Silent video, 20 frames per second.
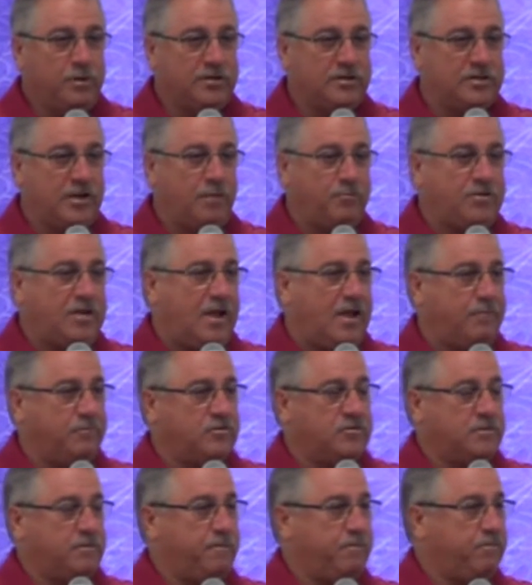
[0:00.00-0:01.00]
But
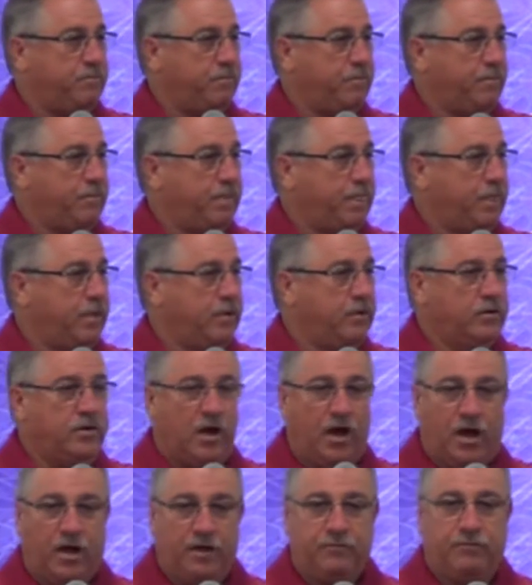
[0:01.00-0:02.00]
sometimes
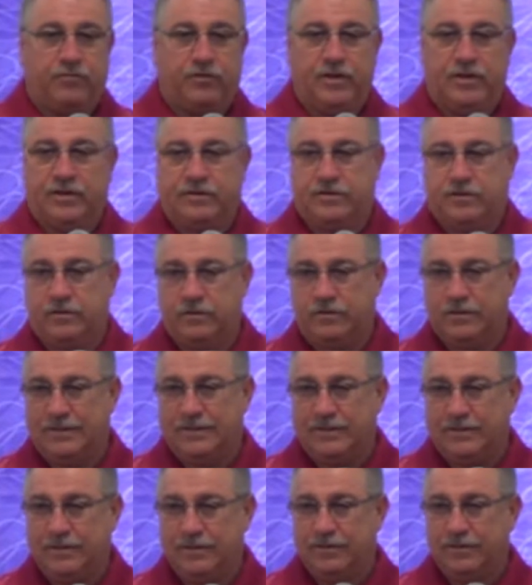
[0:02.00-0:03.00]
conflict
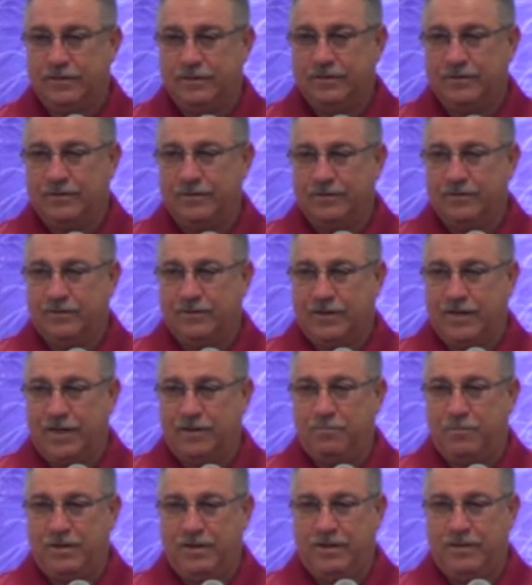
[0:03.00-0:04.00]

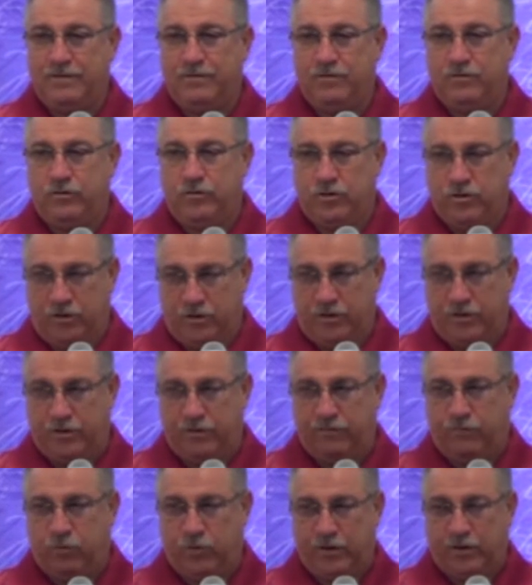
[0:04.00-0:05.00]
can be good
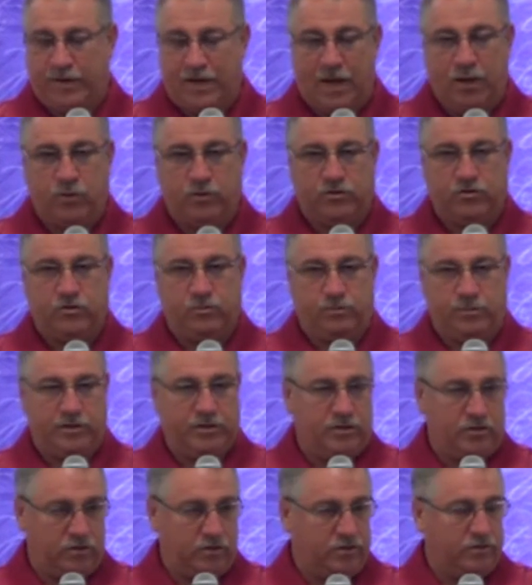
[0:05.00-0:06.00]
if we allow it to
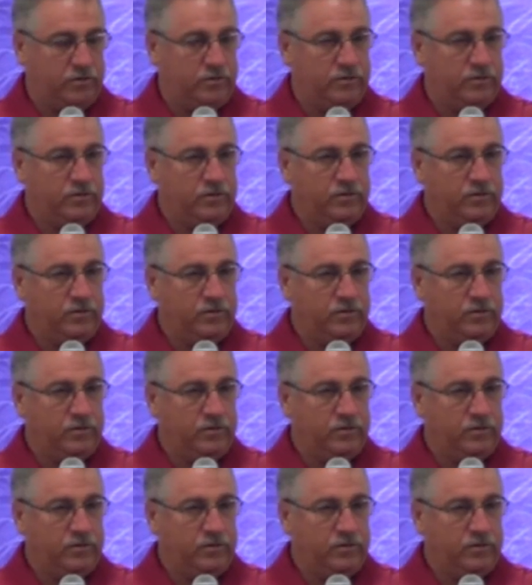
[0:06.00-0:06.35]
be good.